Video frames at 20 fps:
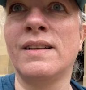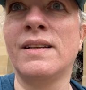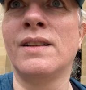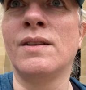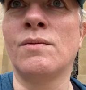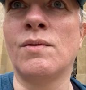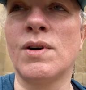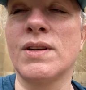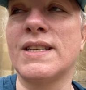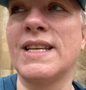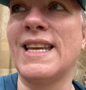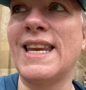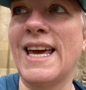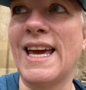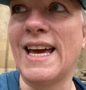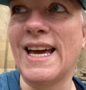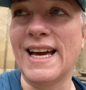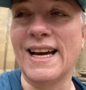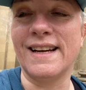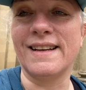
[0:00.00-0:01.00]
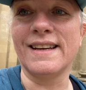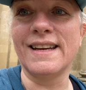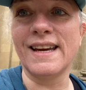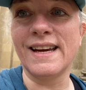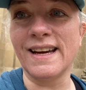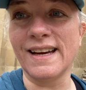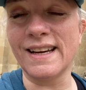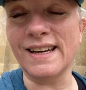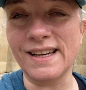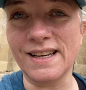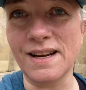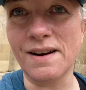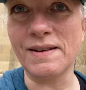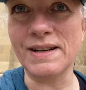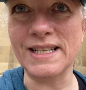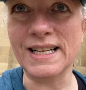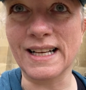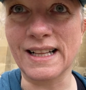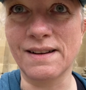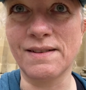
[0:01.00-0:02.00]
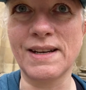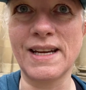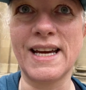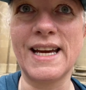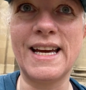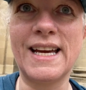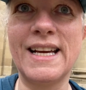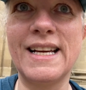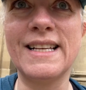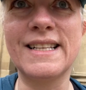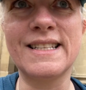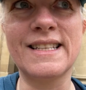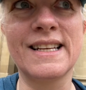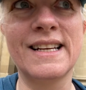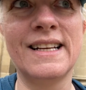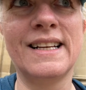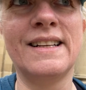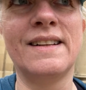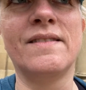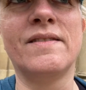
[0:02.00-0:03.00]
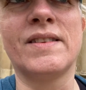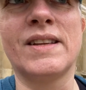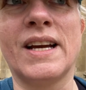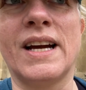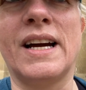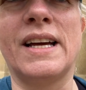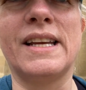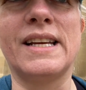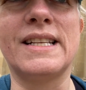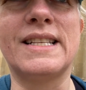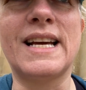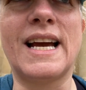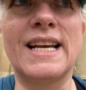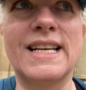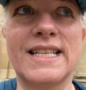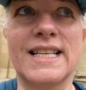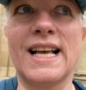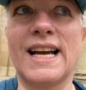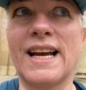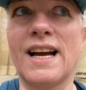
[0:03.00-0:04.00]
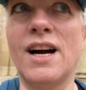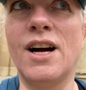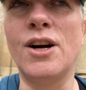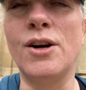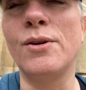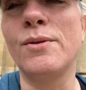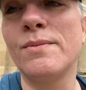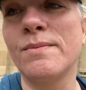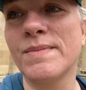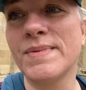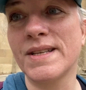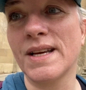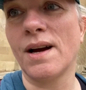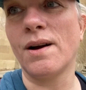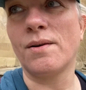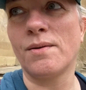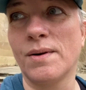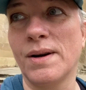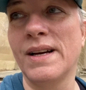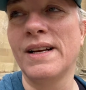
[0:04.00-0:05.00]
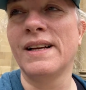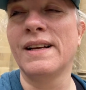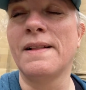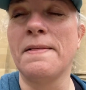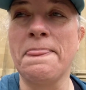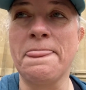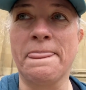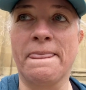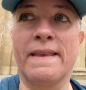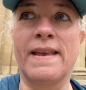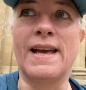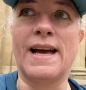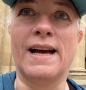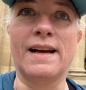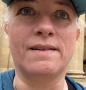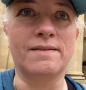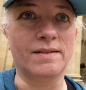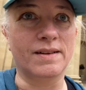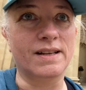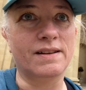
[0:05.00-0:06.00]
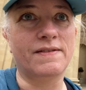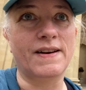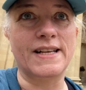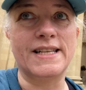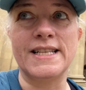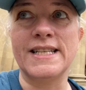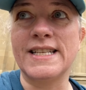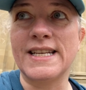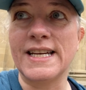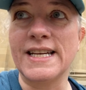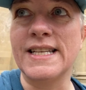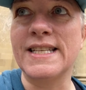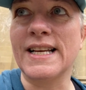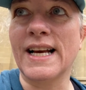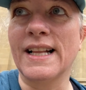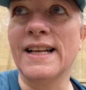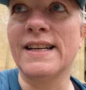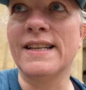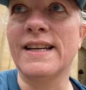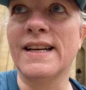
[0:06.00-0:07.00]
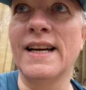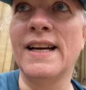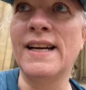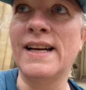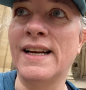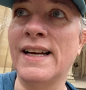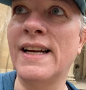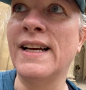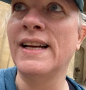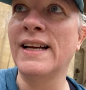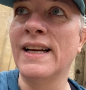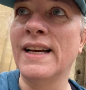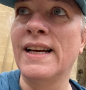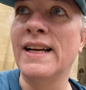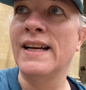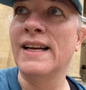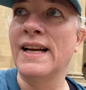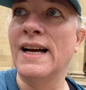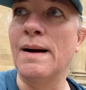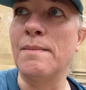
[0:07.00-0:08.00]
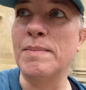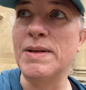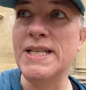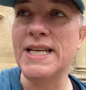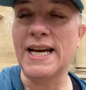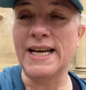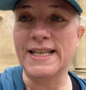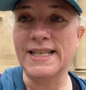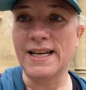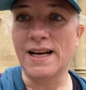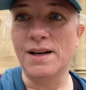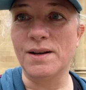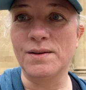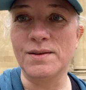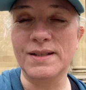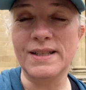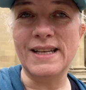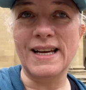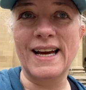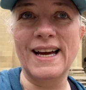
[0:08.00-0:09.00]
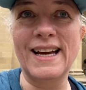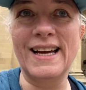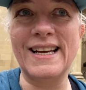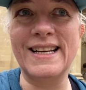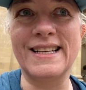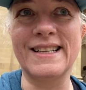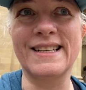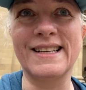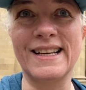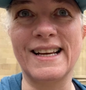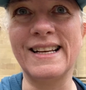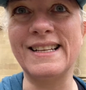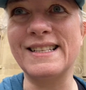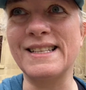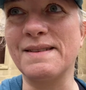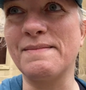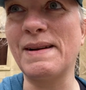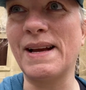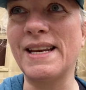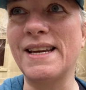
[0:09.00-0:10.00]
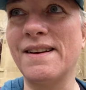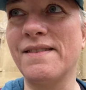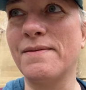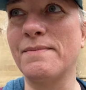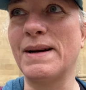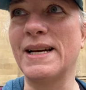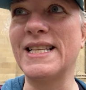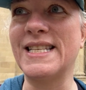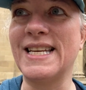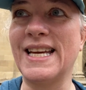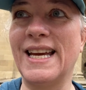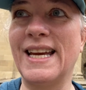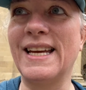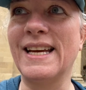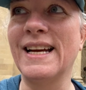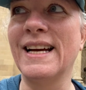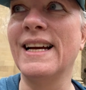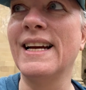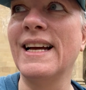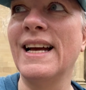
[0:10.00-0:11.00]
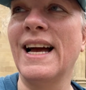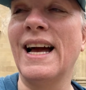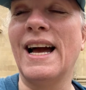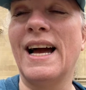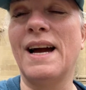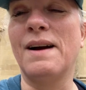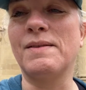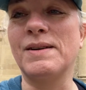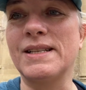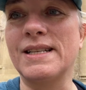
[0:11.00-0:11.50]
what's in it, and you know exactly what it is, and it tastes like home. So yeah, feta cheese salad and potatoes is the menu for my tea, which